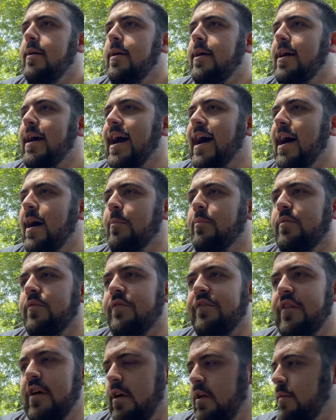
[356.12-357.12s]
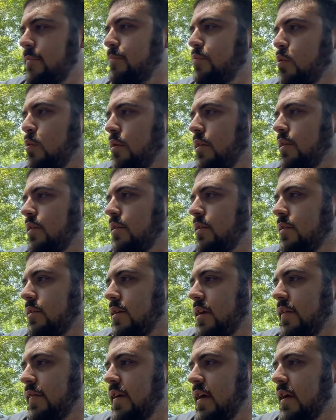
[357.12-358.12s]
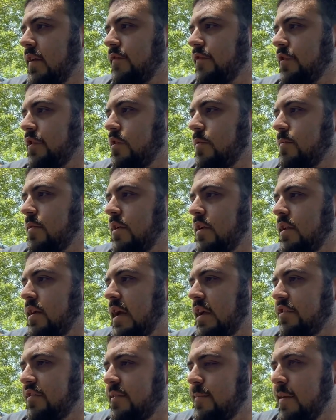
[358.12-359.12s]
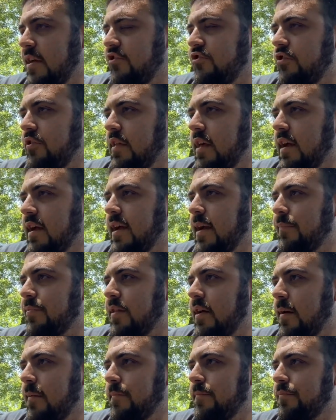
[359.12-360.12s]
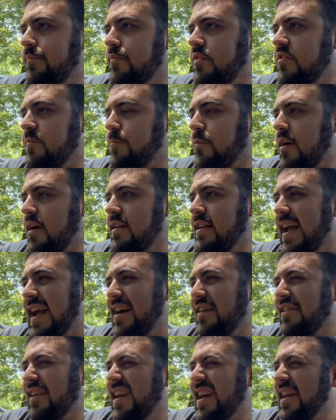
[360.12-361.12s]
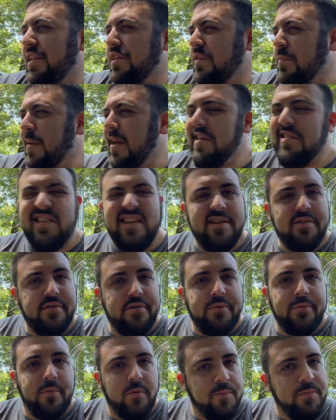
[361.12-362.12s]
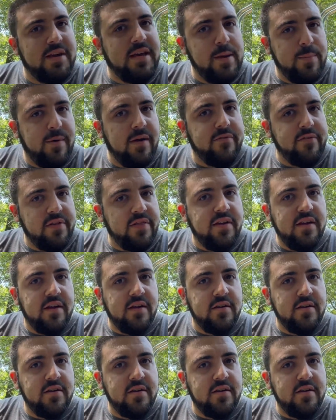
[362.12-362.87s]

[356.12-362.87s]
It's very important. And then for humidity, I just made sure that I kept them sprayed down, and I had a space heater in the room to keep everything,